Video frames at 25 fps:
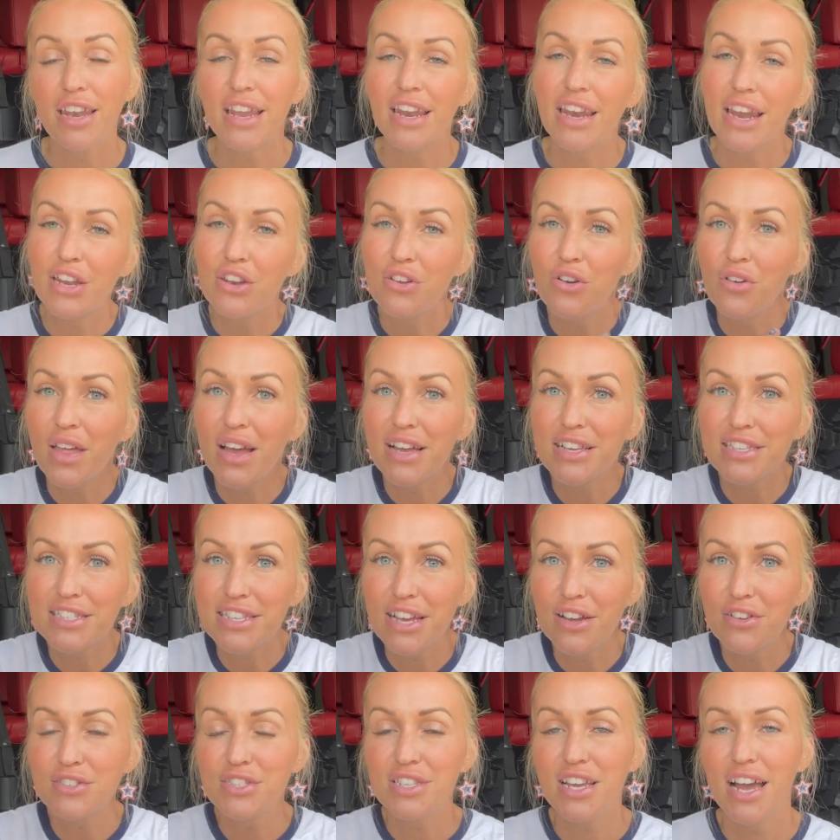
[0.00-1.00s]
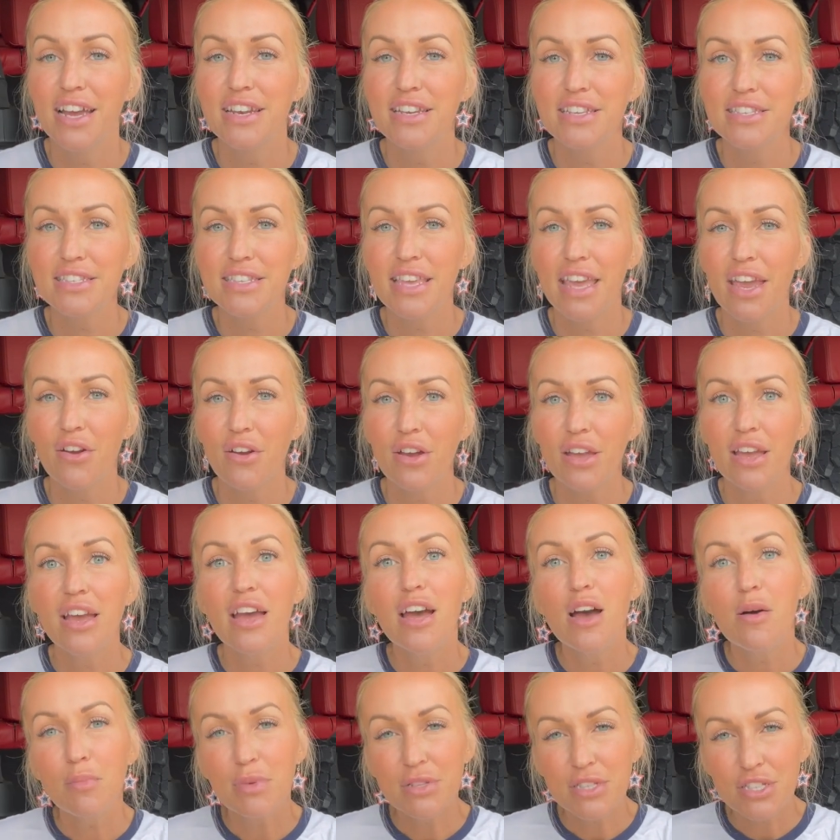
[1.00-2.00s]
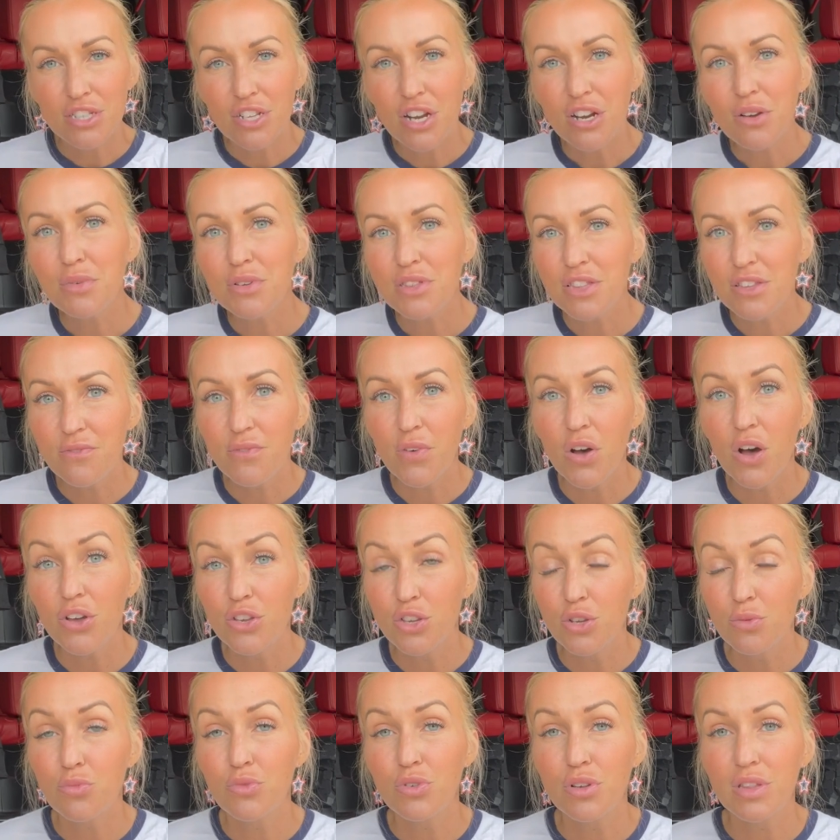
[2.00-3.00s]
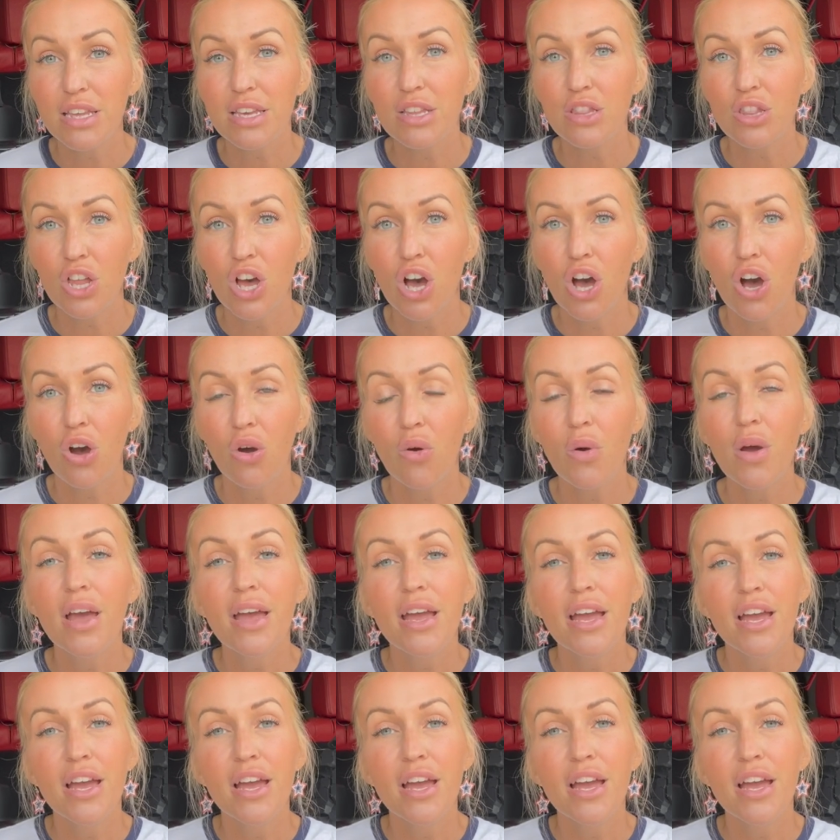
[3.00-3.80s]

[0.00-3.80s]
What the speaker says: And I know that sounds kind of scary, but start with the volume really low.